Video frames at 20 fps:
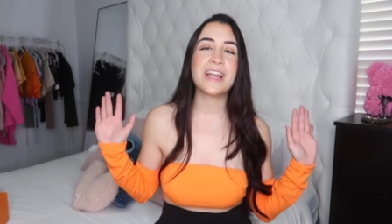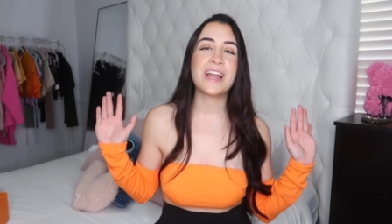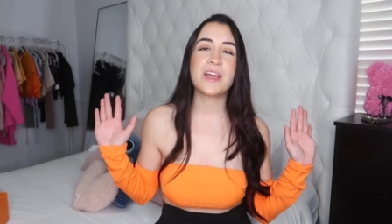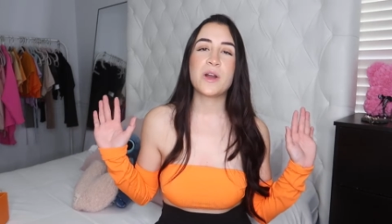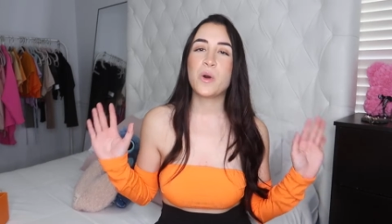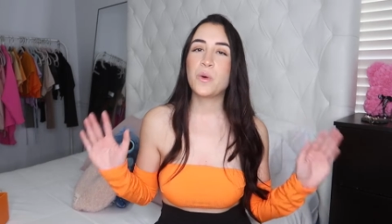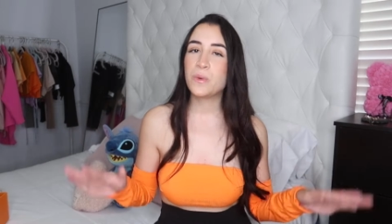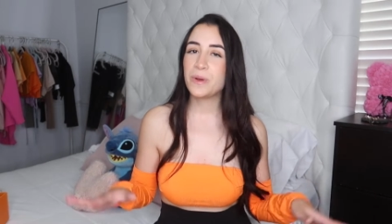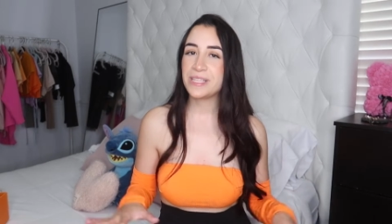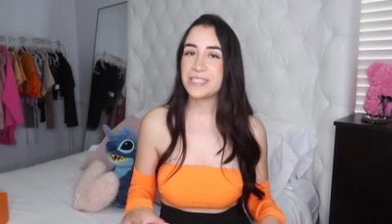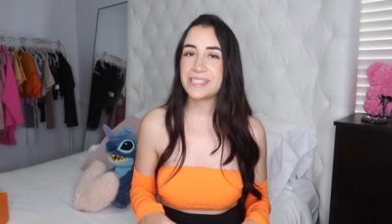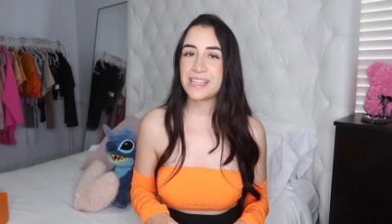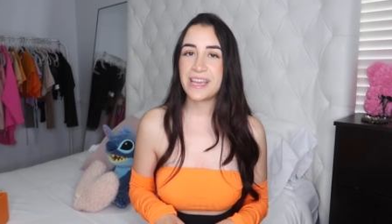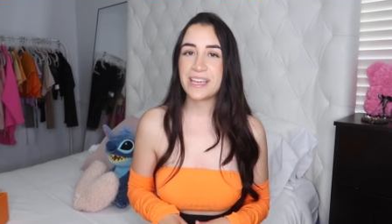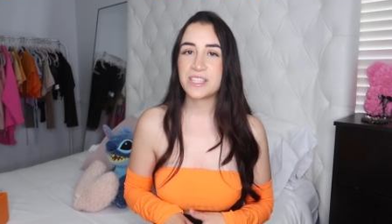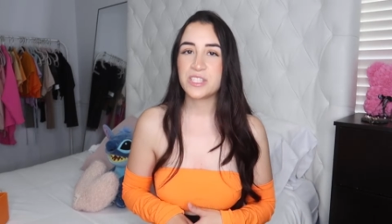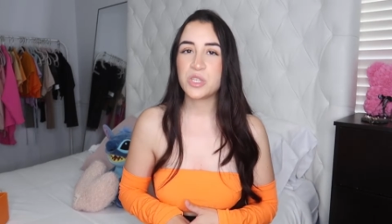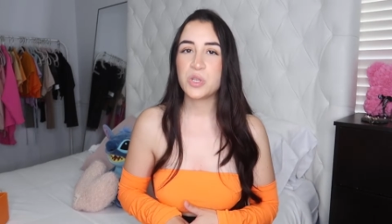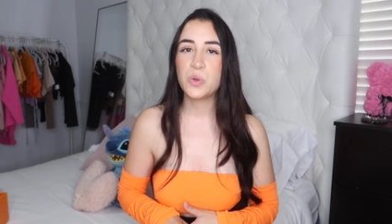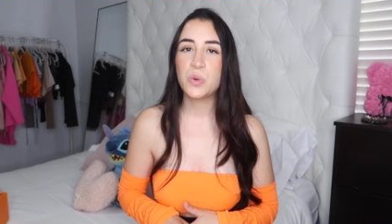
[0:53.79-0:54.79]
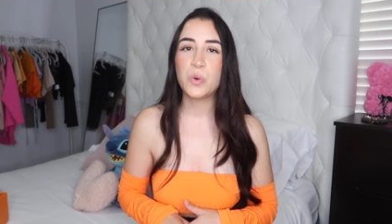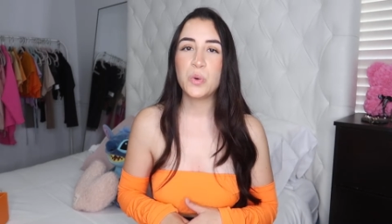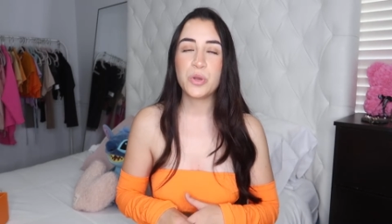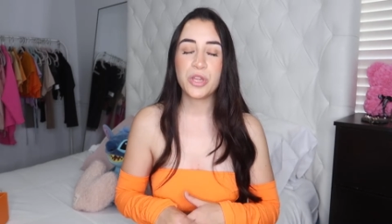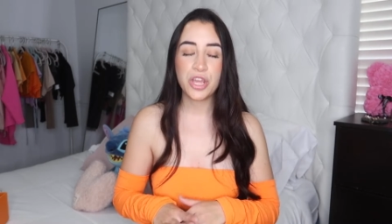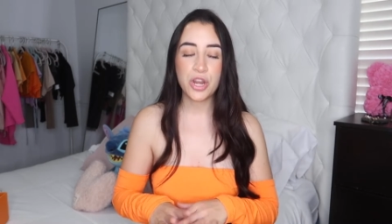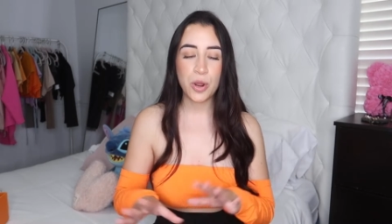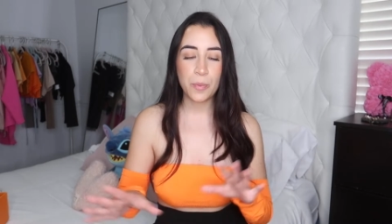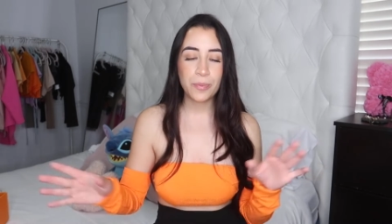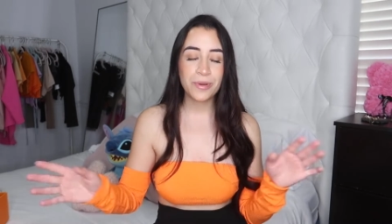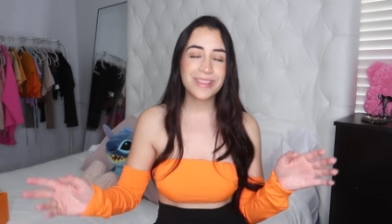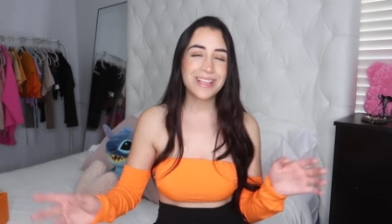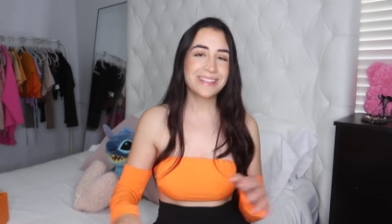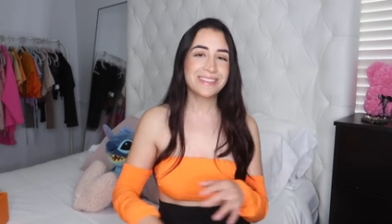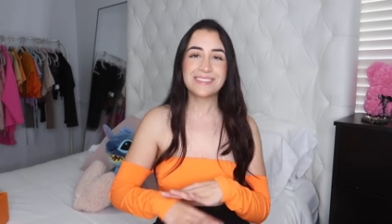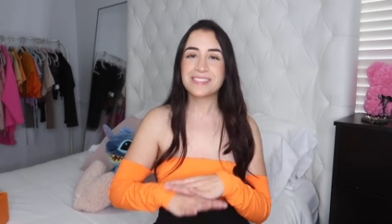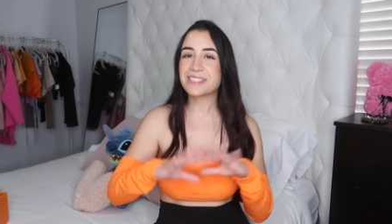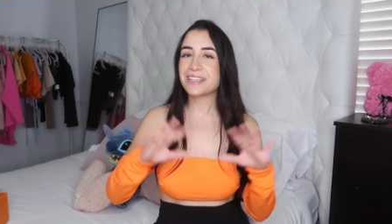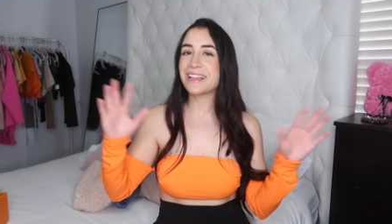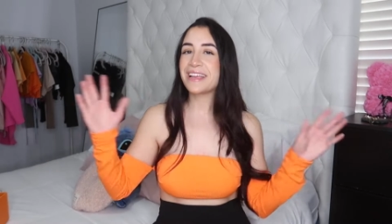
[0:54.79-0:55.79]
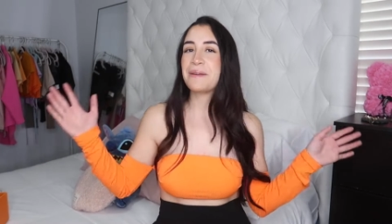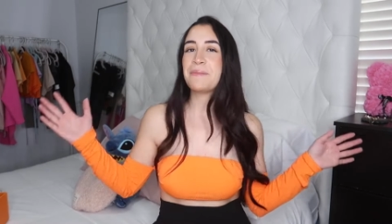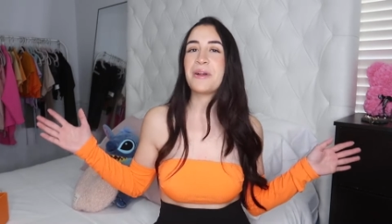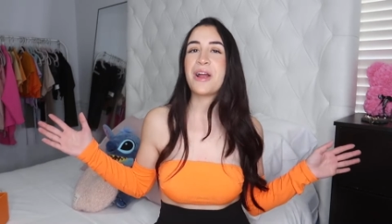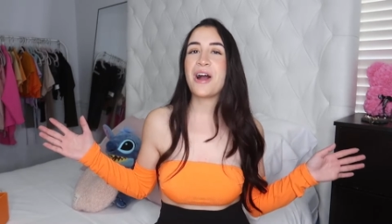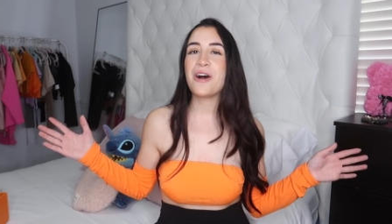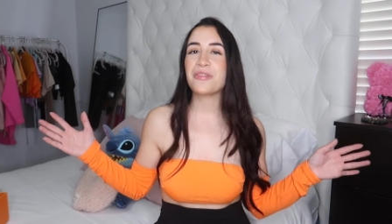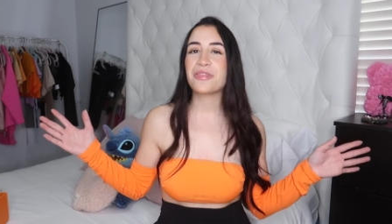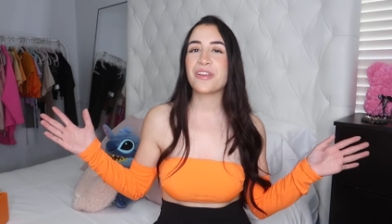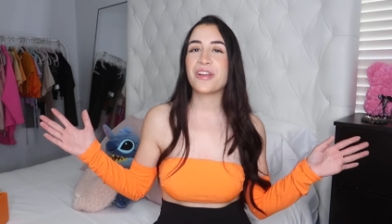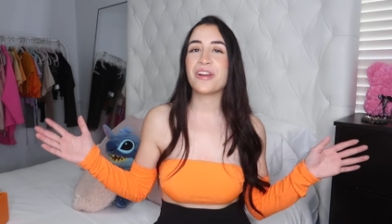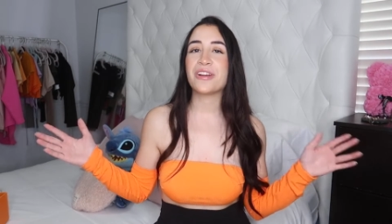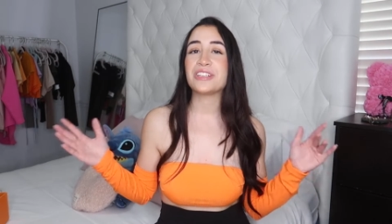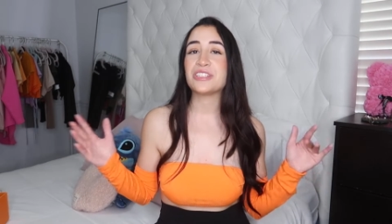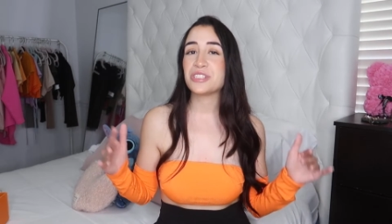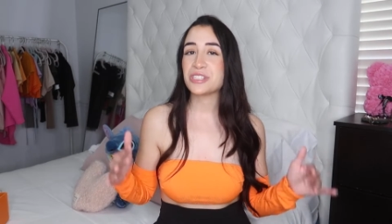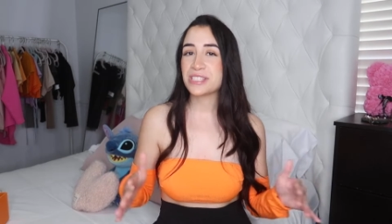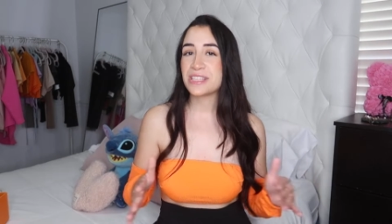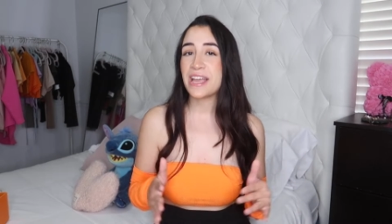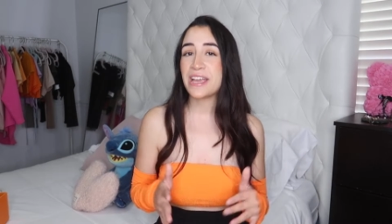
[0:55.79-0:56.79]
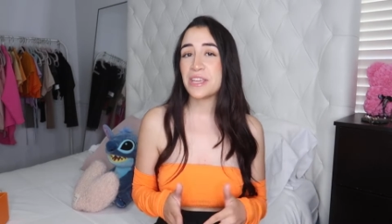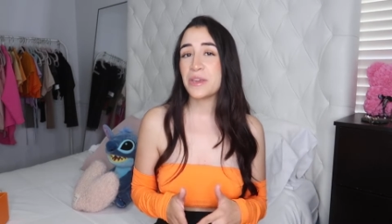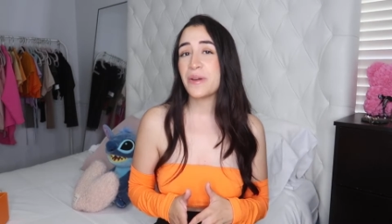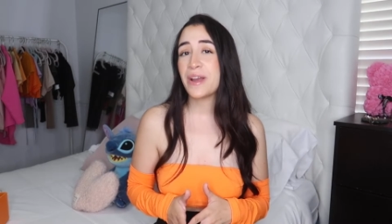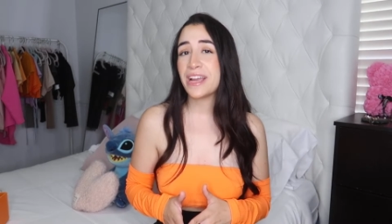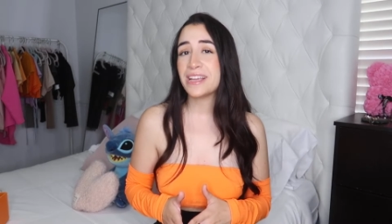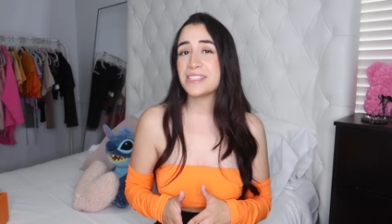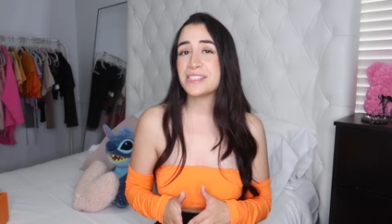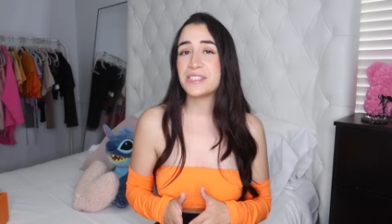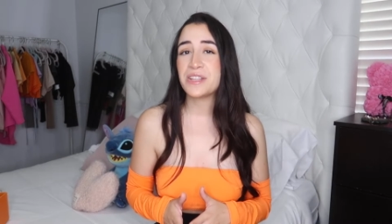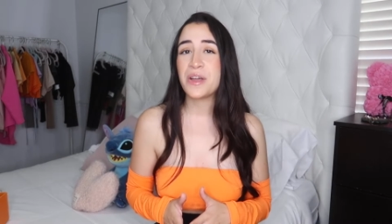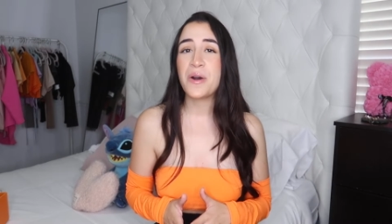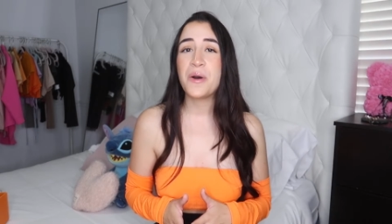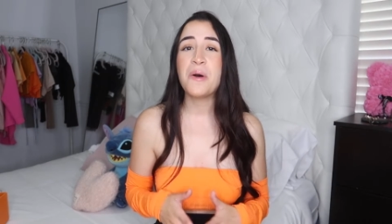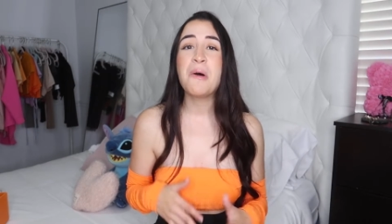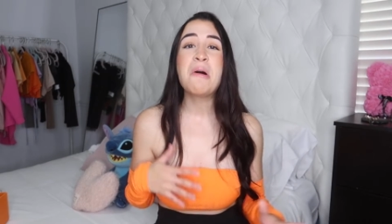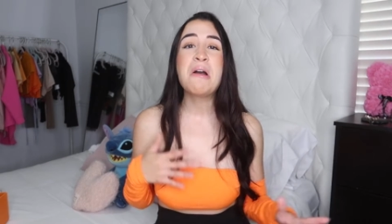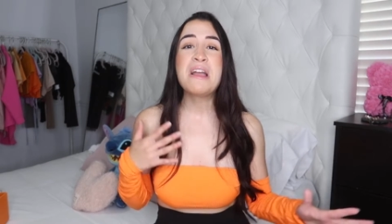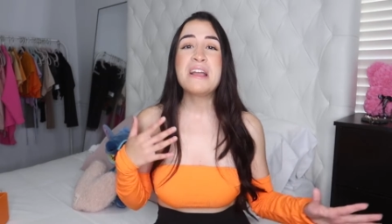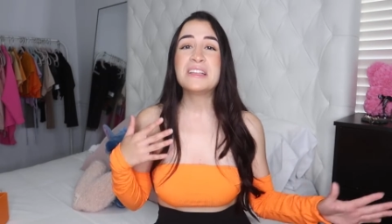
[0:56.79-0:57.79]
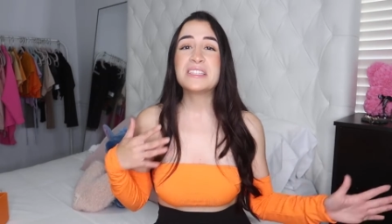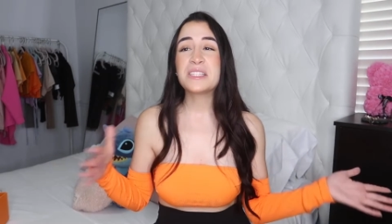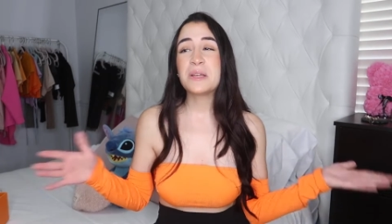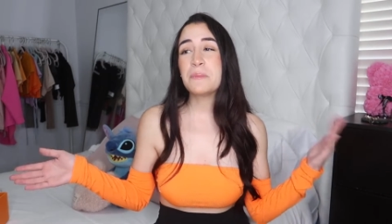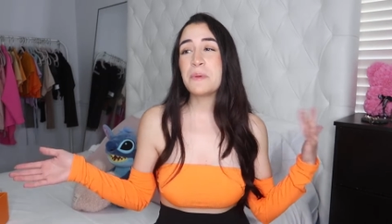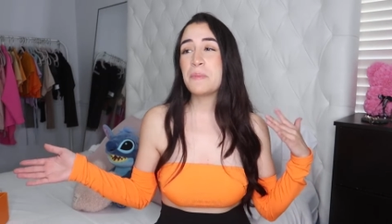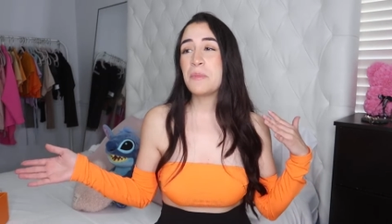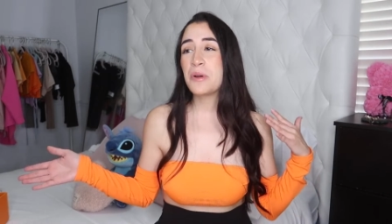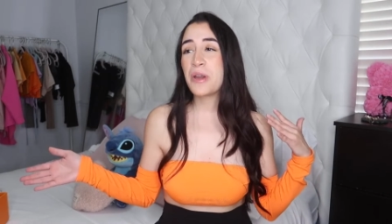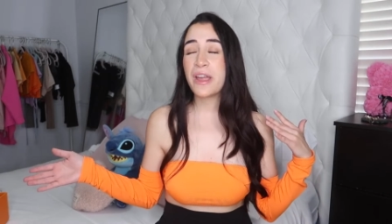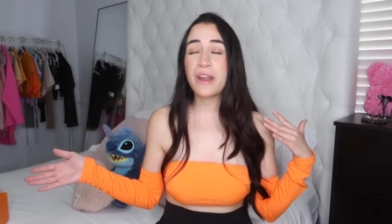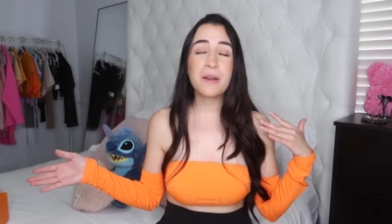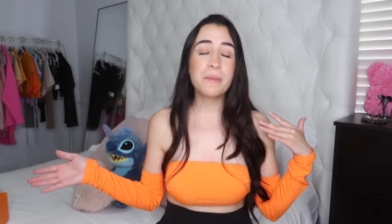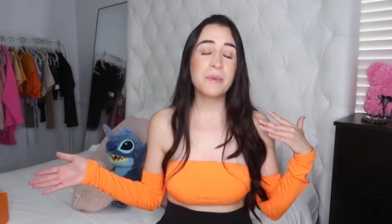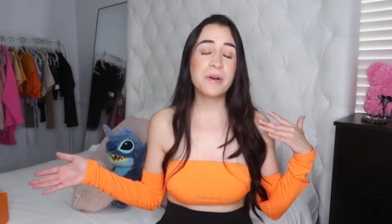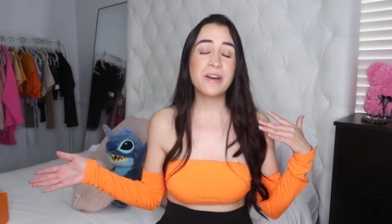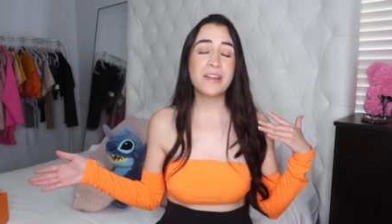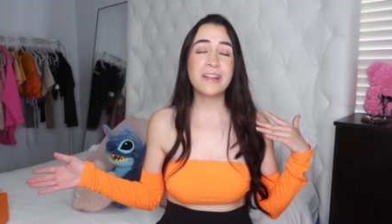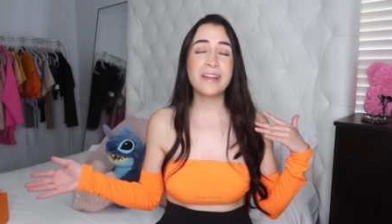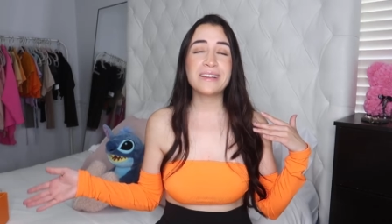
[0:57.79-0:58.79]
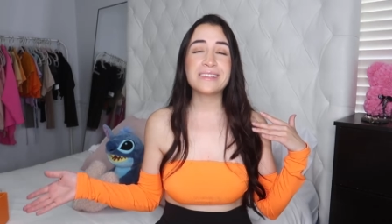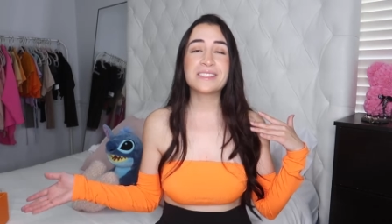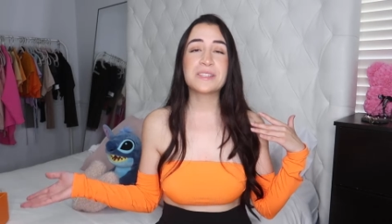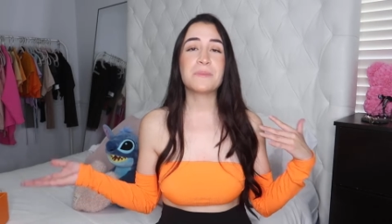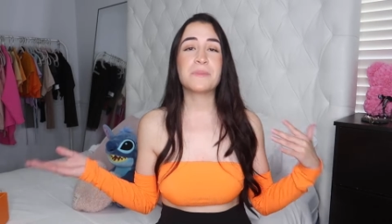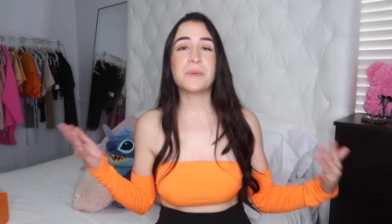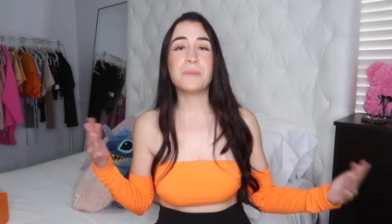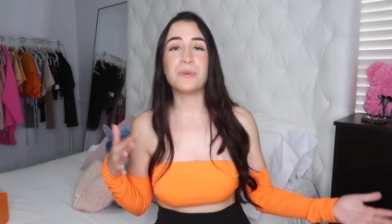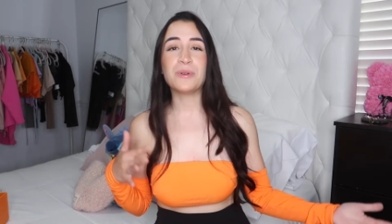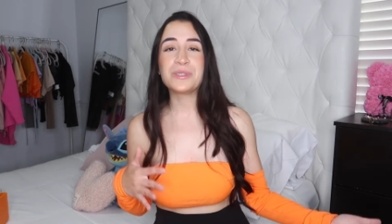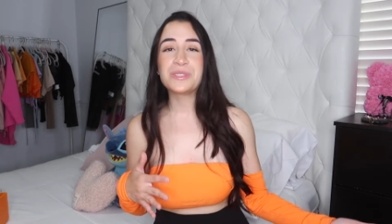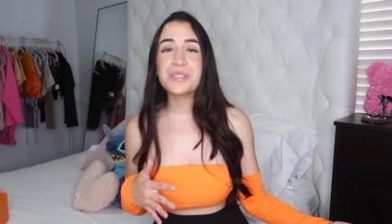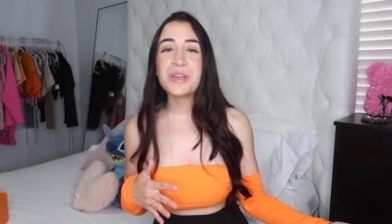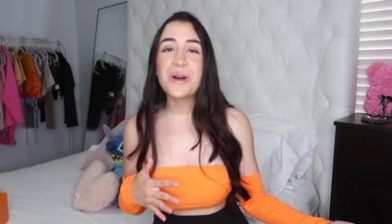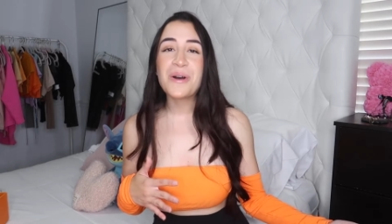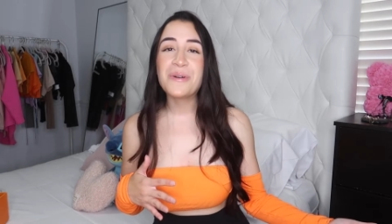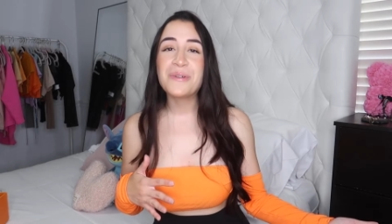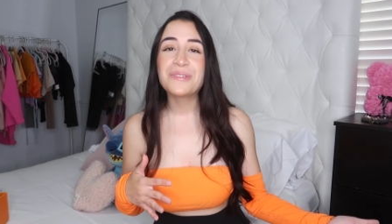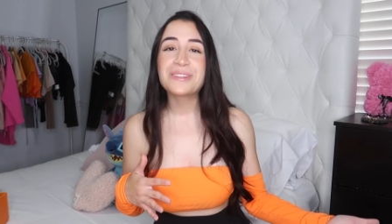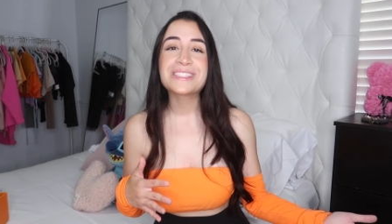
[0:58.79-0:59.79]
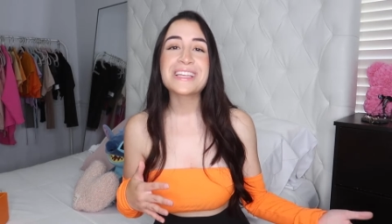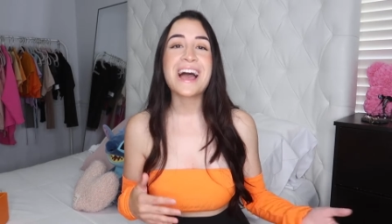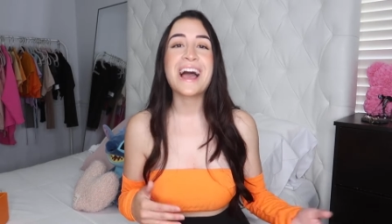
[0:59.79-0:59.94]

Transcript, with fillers: and I always like to, you know, put that disclaimer out there and just let you guys know some people care about it, some people don't.